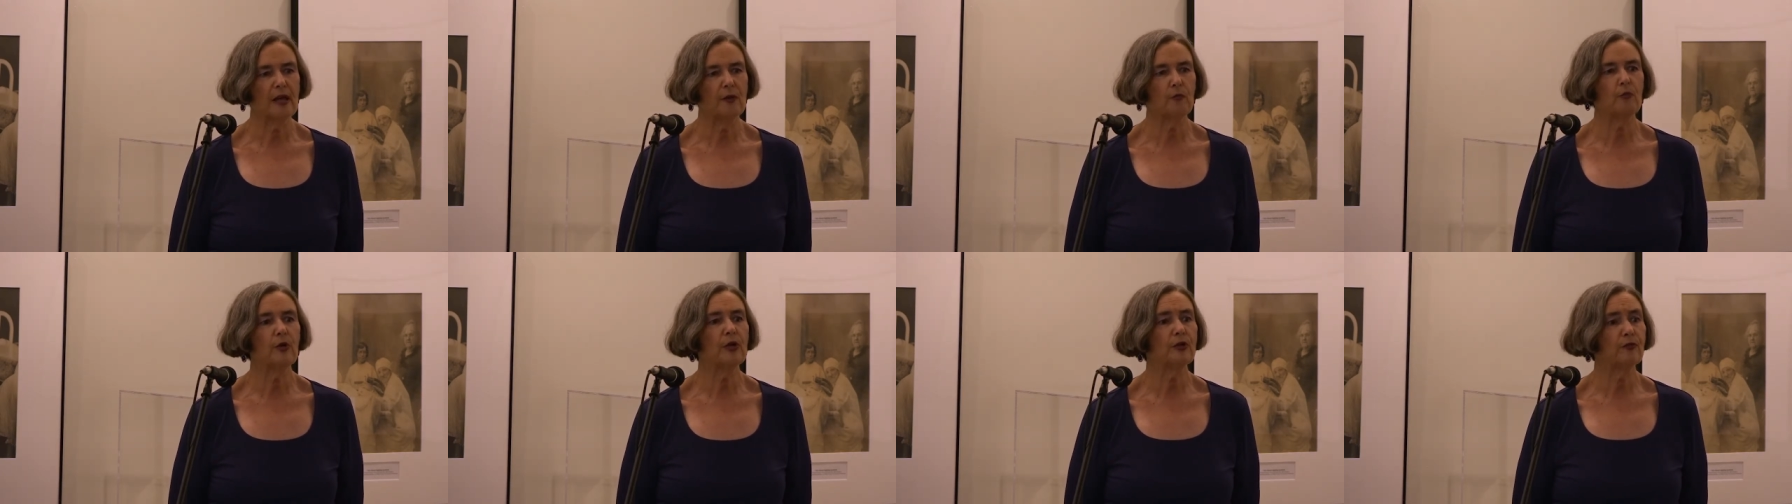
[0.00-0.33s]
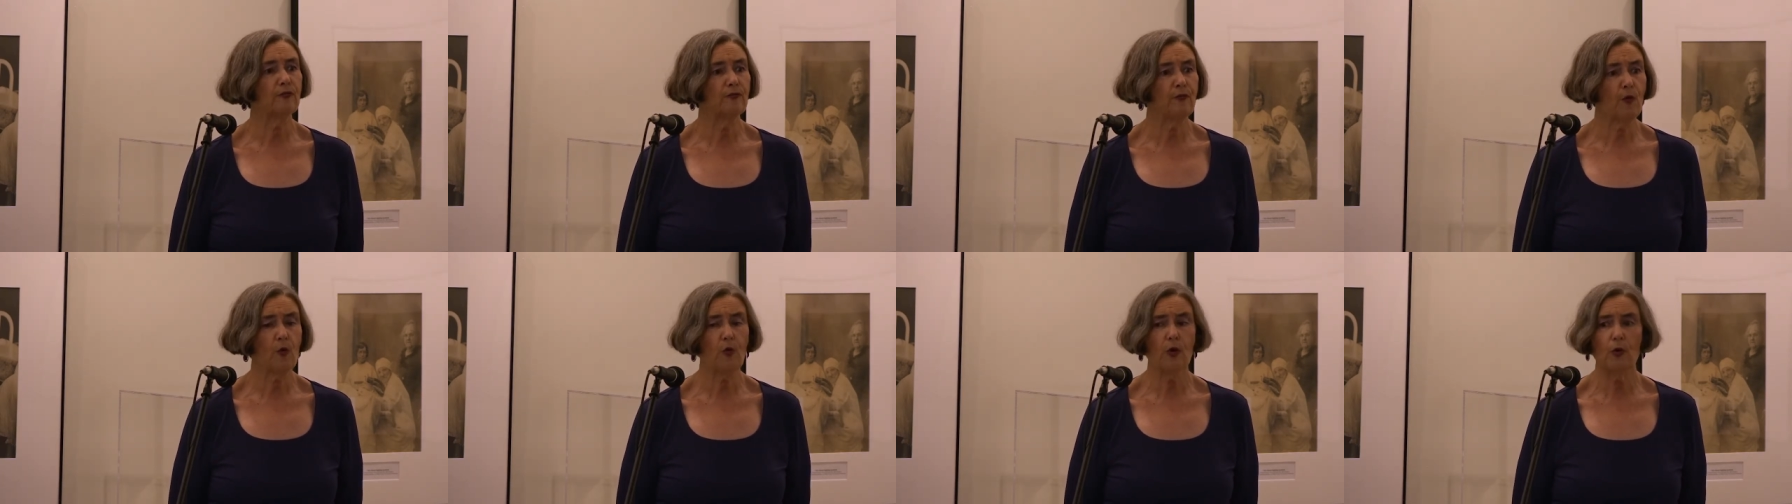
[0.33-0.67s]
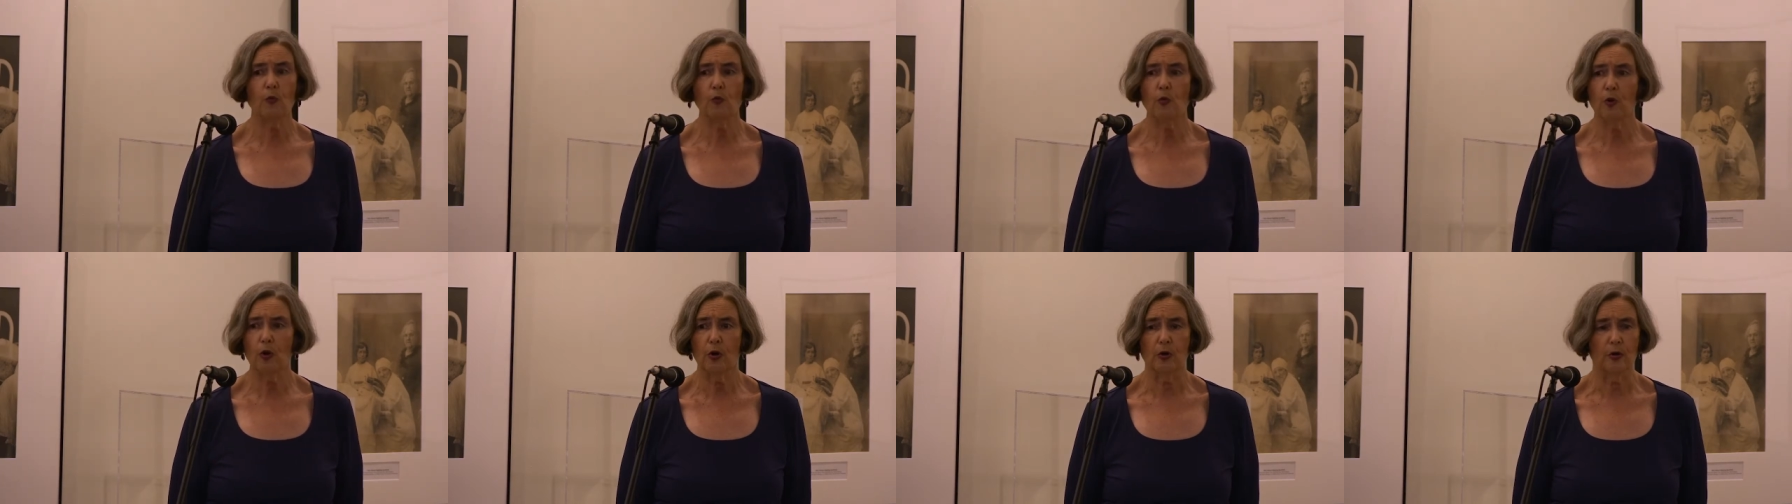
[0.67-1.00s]
went to
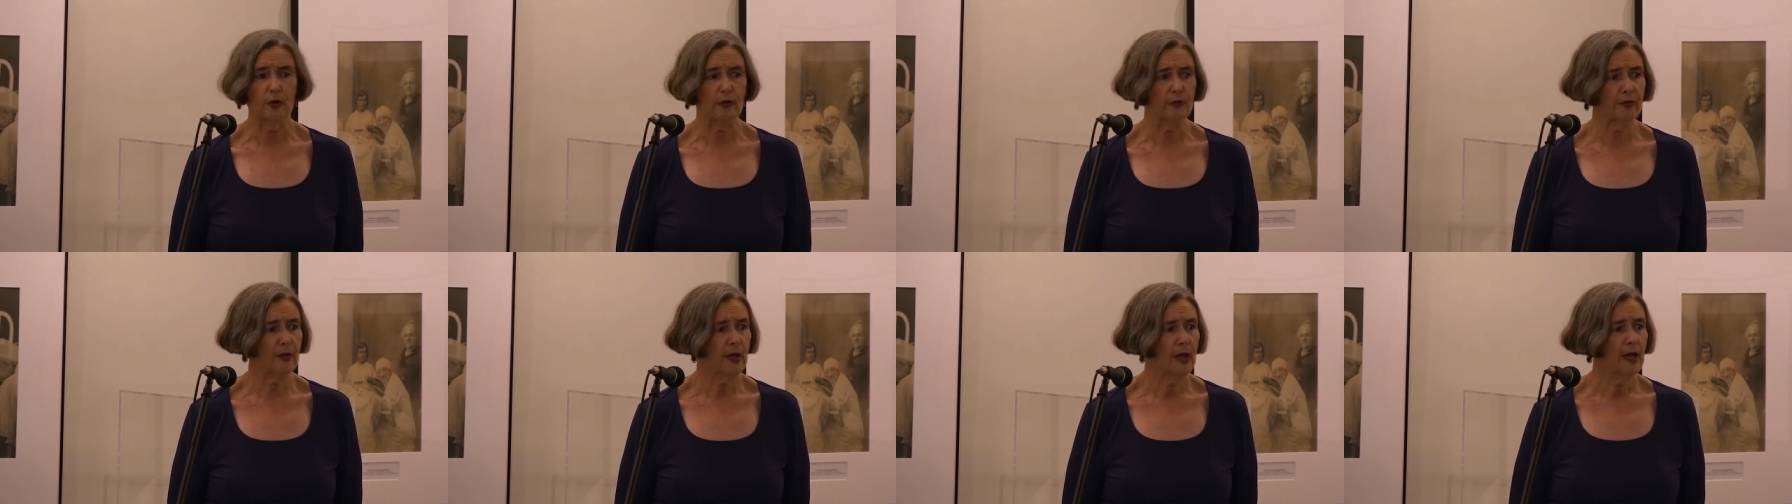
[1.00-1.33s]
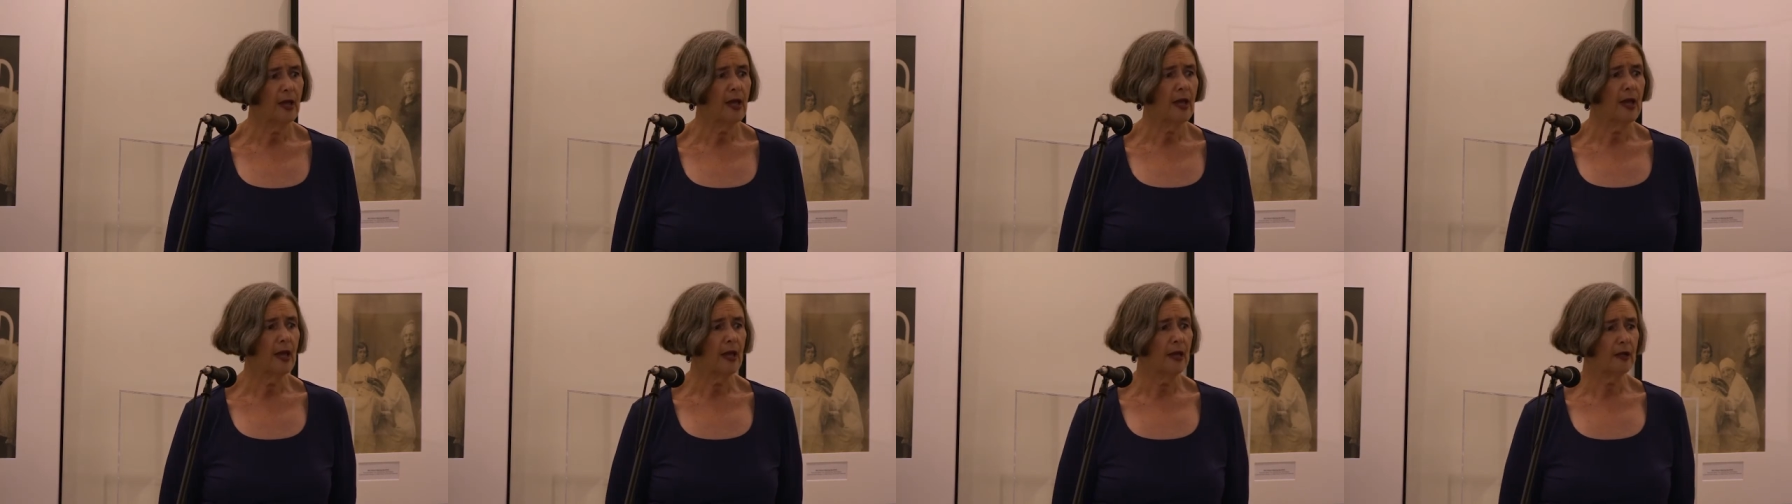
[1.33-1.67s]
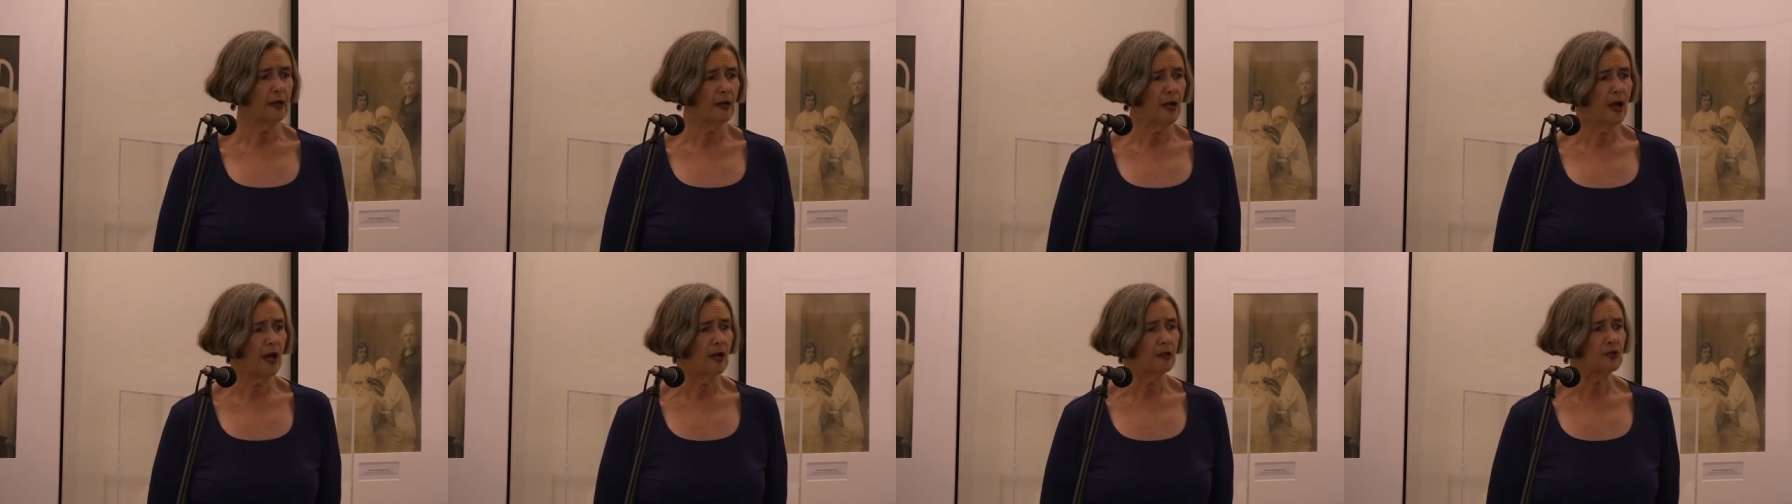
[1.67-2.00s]
Fort Worth
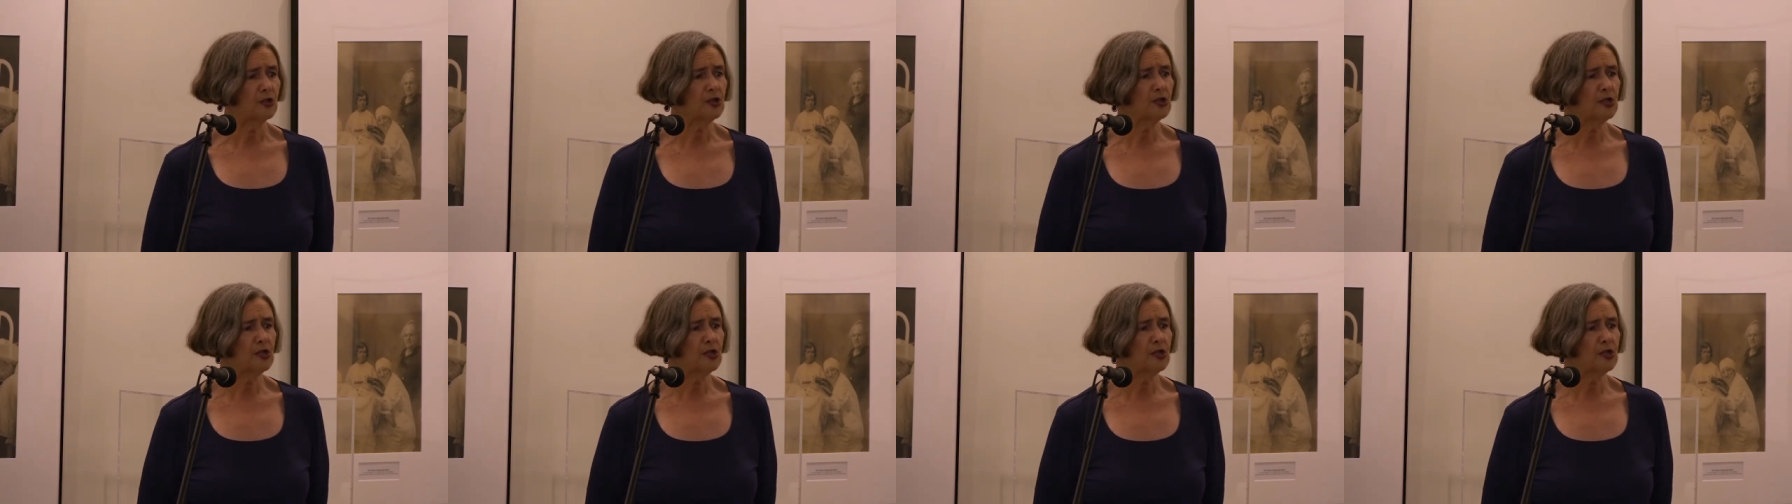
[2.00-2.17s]
and got